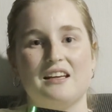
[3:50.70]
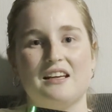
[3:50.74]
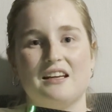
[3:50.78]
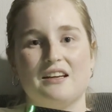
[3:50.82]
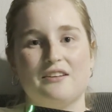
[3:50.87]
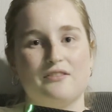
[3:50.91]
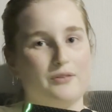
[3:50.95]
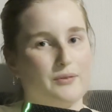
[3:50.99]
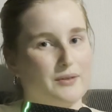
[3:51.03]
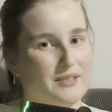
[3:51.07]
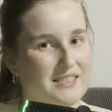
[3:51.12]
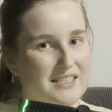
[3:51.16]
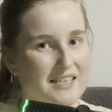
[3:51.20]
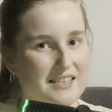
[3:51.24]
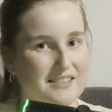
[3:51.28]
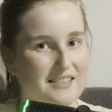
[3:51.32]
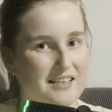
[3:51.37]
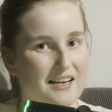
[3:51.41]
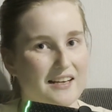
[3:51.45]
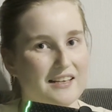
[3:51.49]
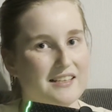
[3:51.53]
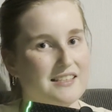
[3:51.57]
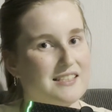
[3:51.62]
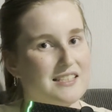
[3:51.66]
everyone's
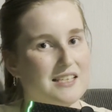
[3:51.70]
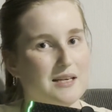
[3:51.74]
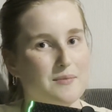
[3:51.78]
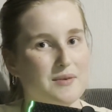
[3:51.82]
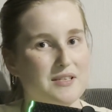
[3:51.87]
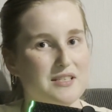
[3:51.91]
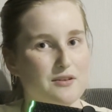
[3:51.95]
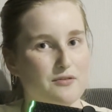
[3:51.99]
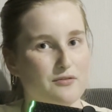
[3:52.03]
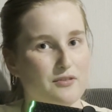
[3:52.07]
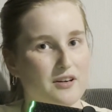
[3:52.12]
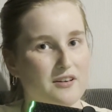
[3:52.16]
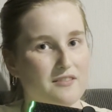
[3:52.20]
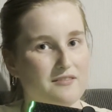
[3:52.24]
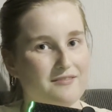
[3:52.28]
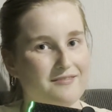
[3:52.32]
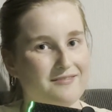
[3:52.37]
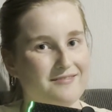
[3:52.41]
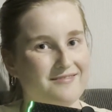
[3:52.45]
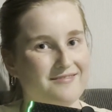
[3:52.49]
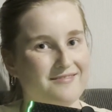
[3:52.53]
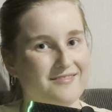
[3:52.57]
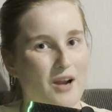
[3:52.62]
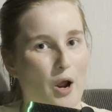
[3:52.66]
anxiety is going to be different.
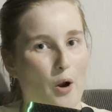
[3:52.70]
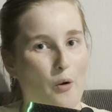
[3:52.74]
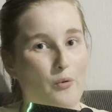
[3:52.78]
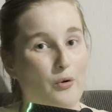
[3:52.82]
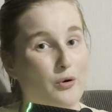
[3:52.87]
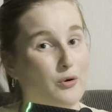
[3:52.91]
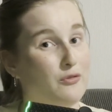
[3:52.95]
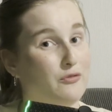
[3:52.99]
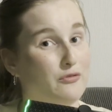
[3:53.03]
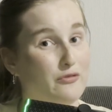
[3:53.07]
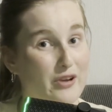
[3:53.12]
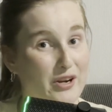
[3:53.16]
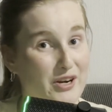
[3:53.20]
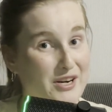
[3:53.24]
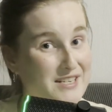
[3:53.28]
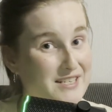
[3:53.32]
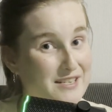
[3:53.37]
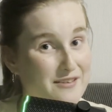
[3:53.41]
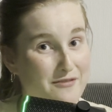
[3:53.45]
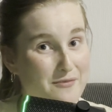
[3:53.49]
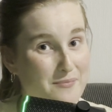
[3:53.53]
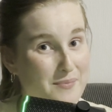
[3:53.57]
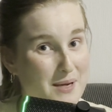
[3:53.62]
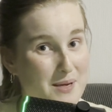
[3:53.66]
We're all very
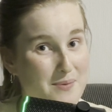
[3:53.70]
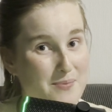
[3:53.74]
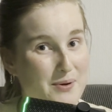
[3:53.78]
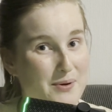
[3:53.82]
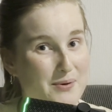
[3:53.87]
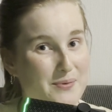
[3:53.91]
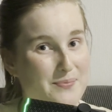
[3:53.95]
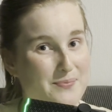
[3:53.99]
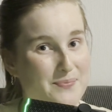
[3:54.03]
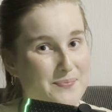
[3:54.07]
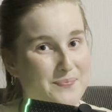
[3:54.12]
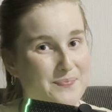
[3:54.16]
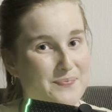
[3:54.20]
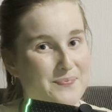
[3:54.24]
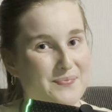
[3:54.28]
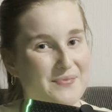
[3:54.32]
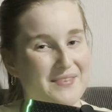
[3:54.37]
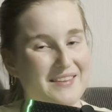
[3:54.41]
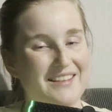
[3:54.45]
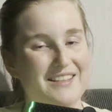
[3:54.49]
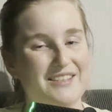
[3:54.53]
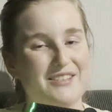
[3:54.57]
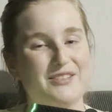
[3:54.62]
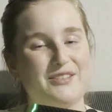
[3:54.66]
different people.
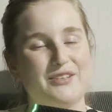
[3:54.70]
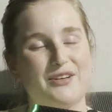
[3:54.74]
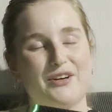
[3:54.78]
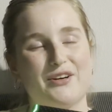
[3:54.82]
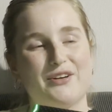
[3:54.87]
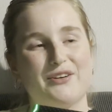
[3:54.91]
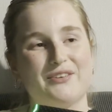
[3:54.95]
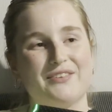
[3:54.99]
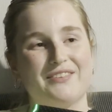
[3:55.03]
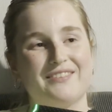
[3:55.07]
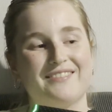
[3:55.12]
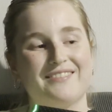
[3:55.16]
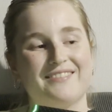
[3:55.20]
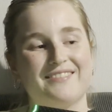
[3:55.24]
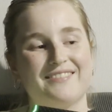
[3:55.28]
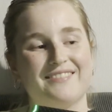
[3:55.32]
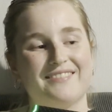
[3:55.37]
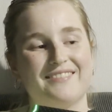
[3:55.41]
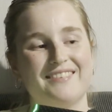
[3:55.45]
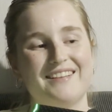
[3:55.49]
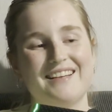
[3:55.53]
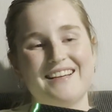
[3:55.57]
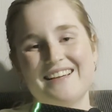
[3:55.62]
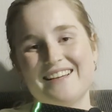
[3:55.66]
So,
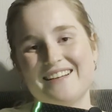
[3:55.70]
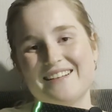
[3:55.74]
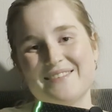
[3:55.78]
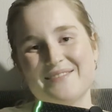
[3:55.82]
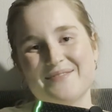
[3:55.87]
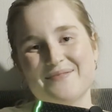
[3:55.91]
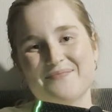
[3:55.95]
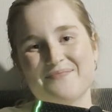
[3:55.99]
yeah.